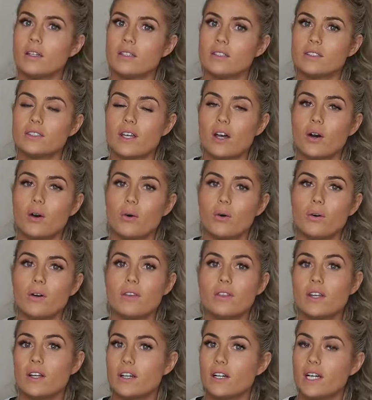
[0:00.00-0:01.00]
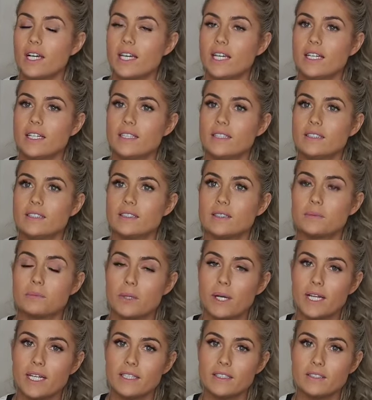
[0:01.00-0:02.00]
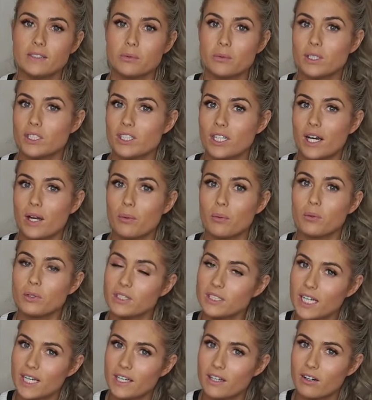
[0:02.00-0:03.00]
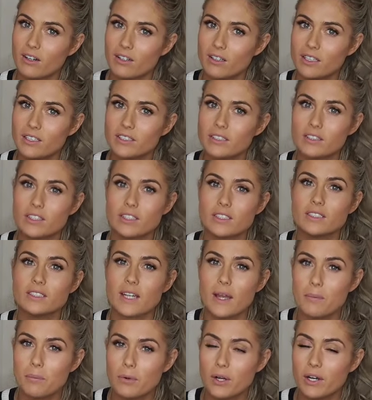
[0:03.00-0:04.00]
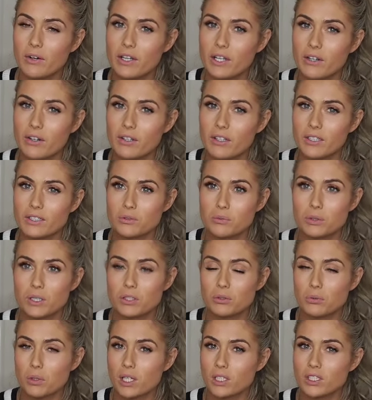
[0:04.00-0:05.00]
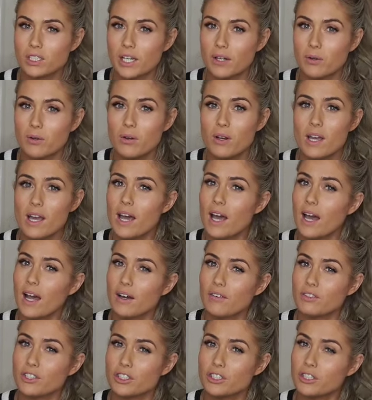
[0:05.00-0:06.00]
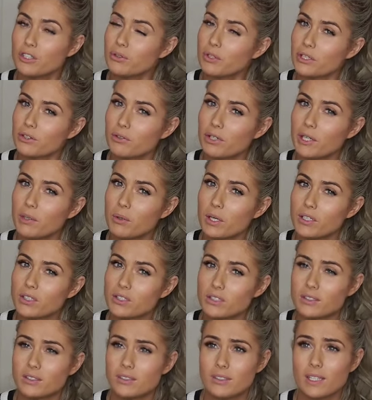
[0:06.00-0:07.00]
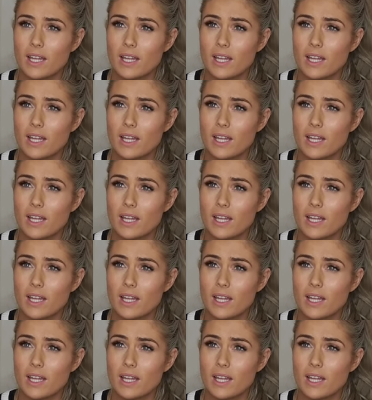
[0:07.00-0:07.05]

So there is sprays which are one day colours, there's temporary colours which wash out after two or three washes,